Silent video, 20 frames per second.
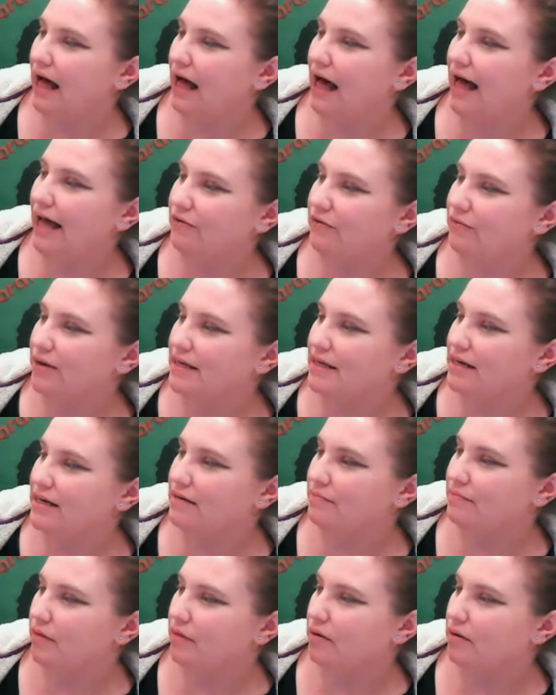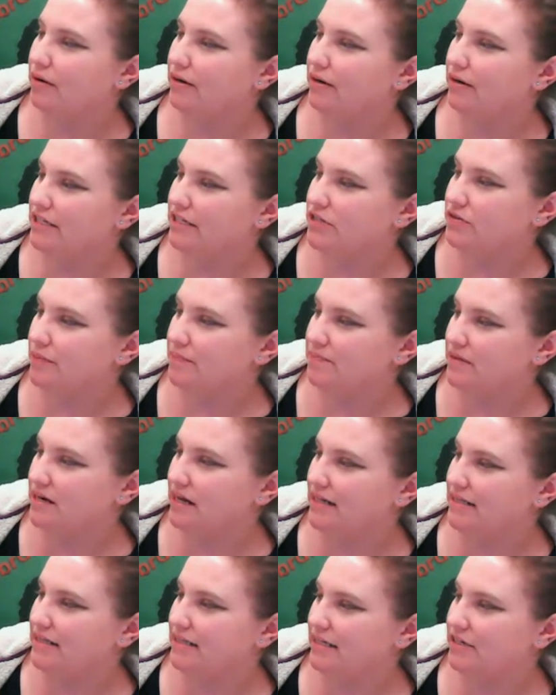I win! Baba Brenya swept the
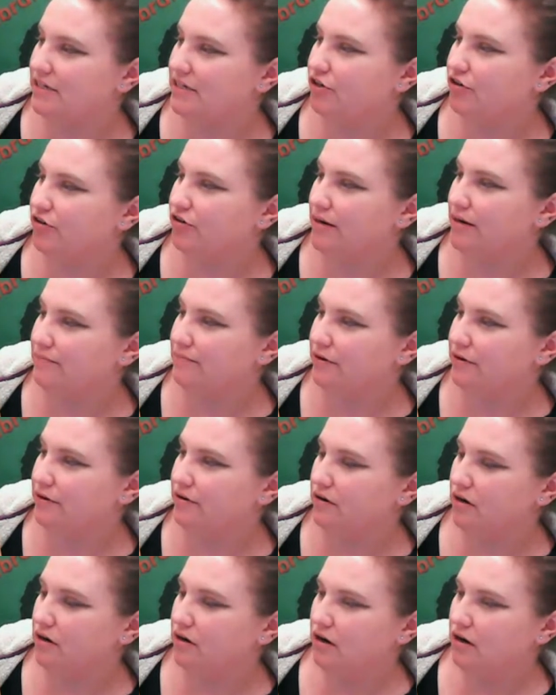nuts into her apron.